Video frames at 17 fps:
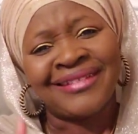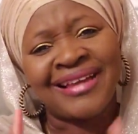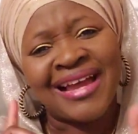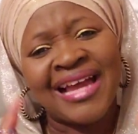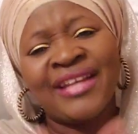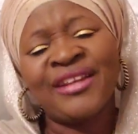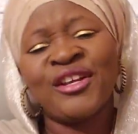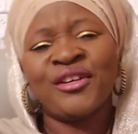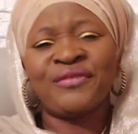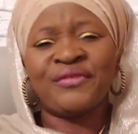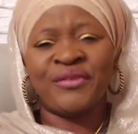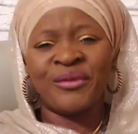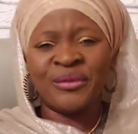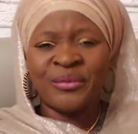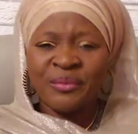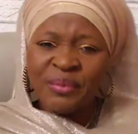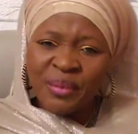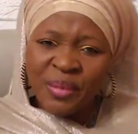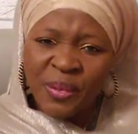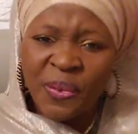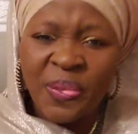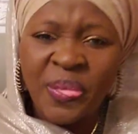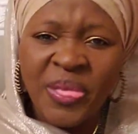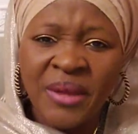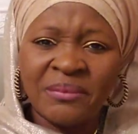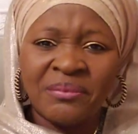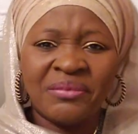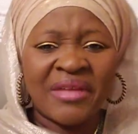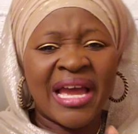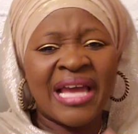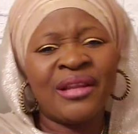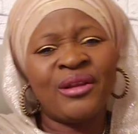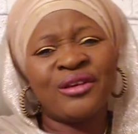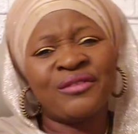I love you.
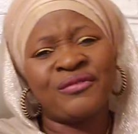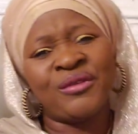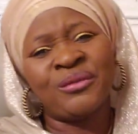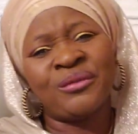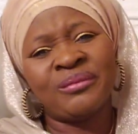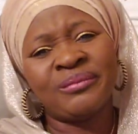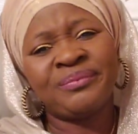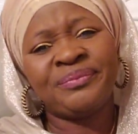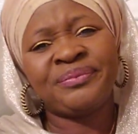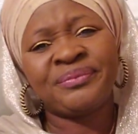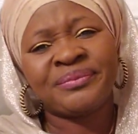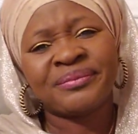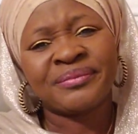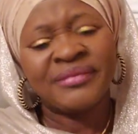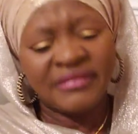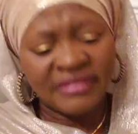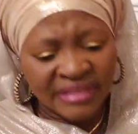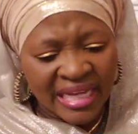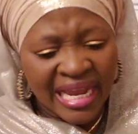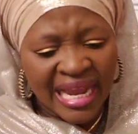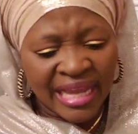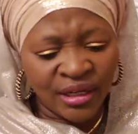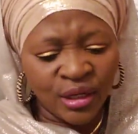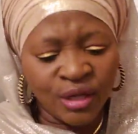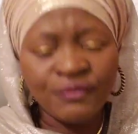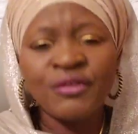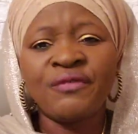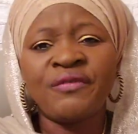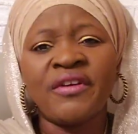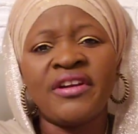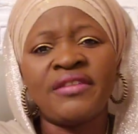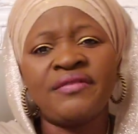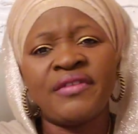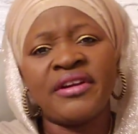I love you. I love you
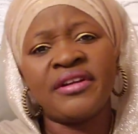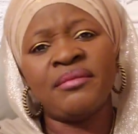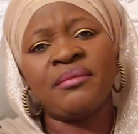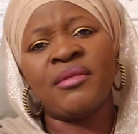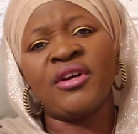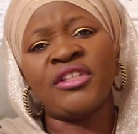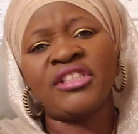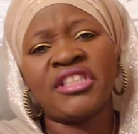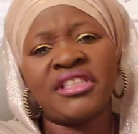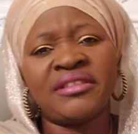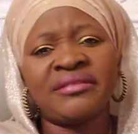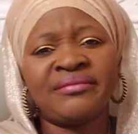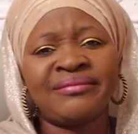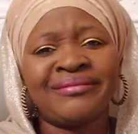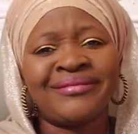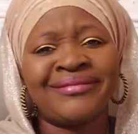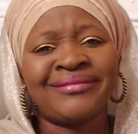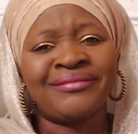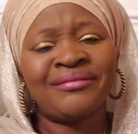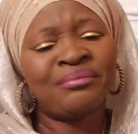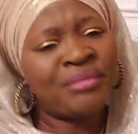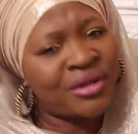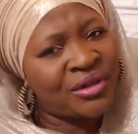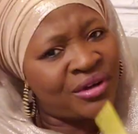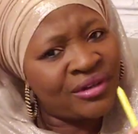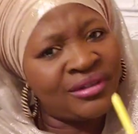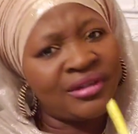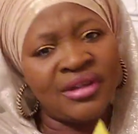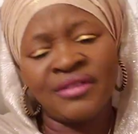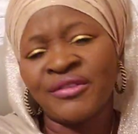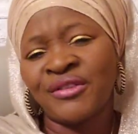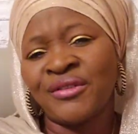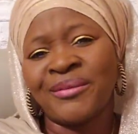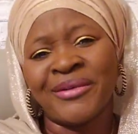very, very much. But God
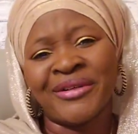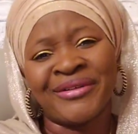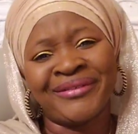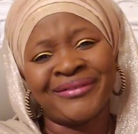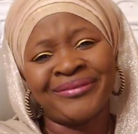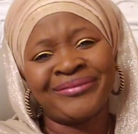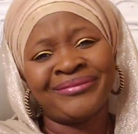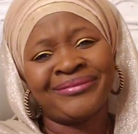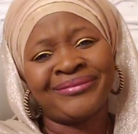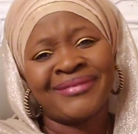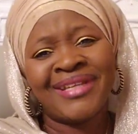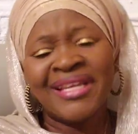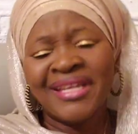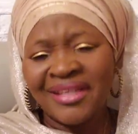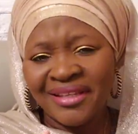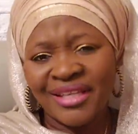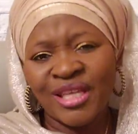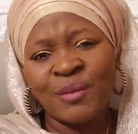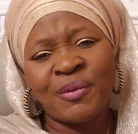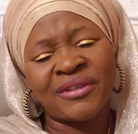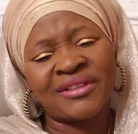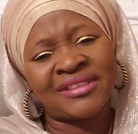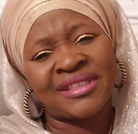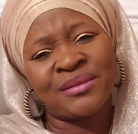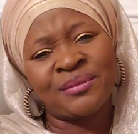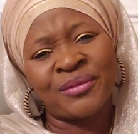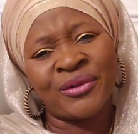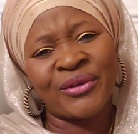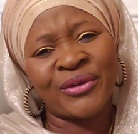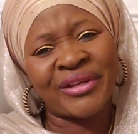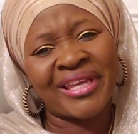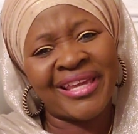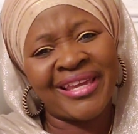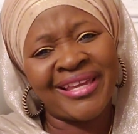loves you more. Keep it simple,
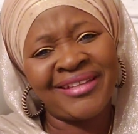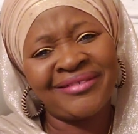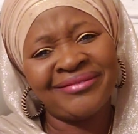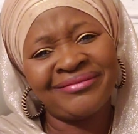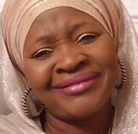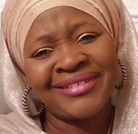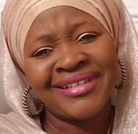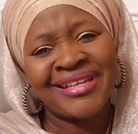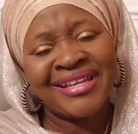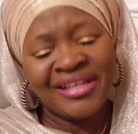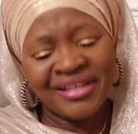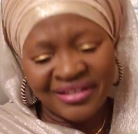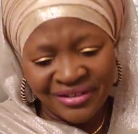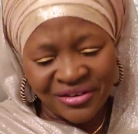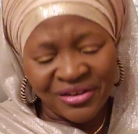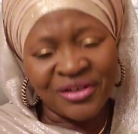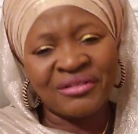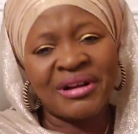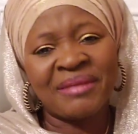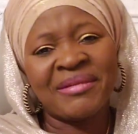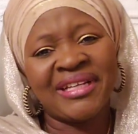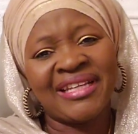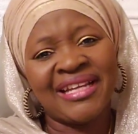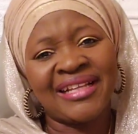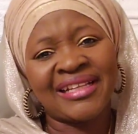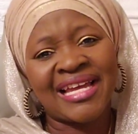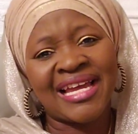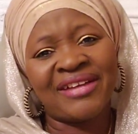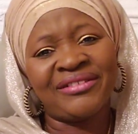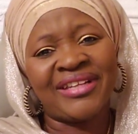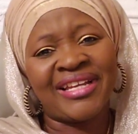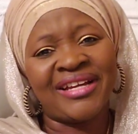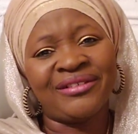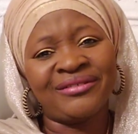okay? On Ramadan
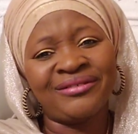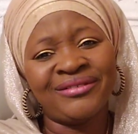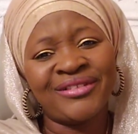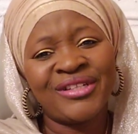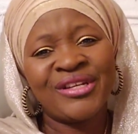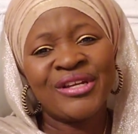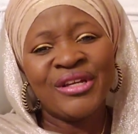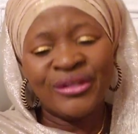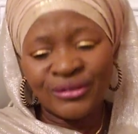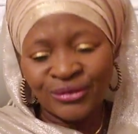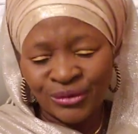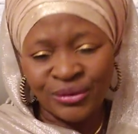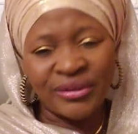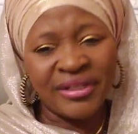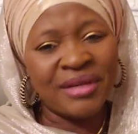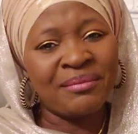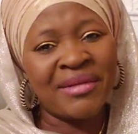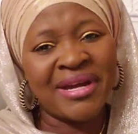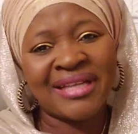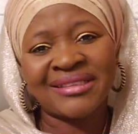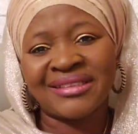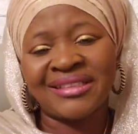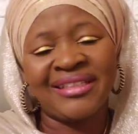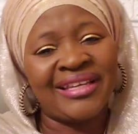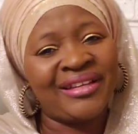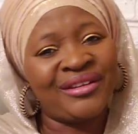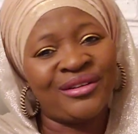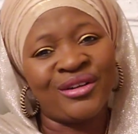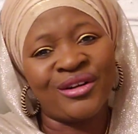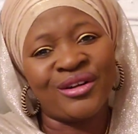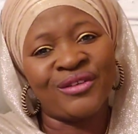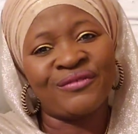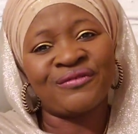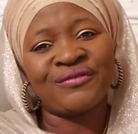countdown, today marks the end
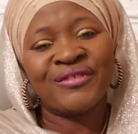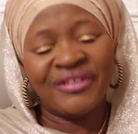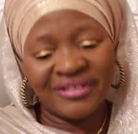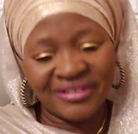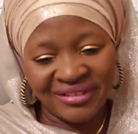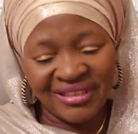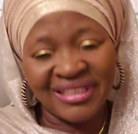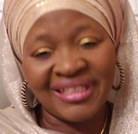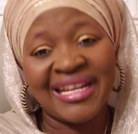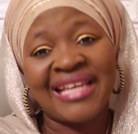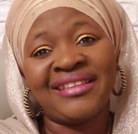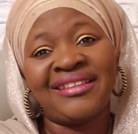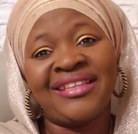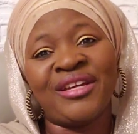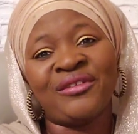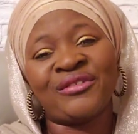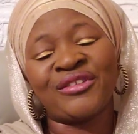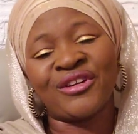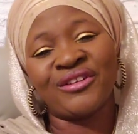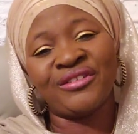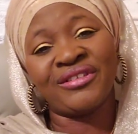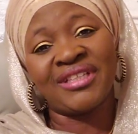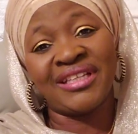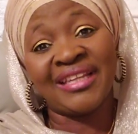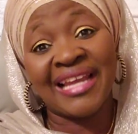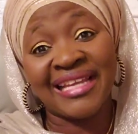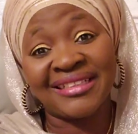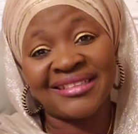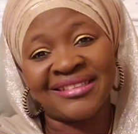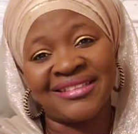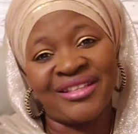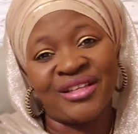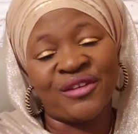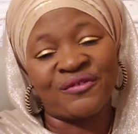of the ninth
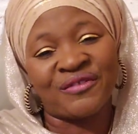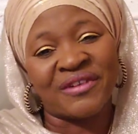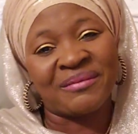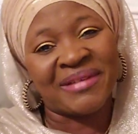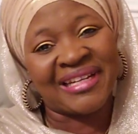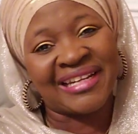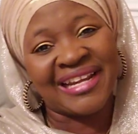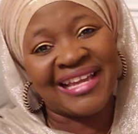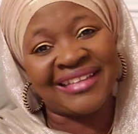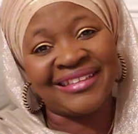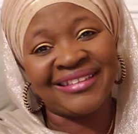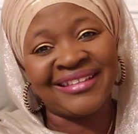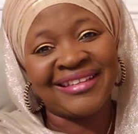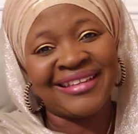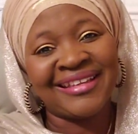day of Ramadan,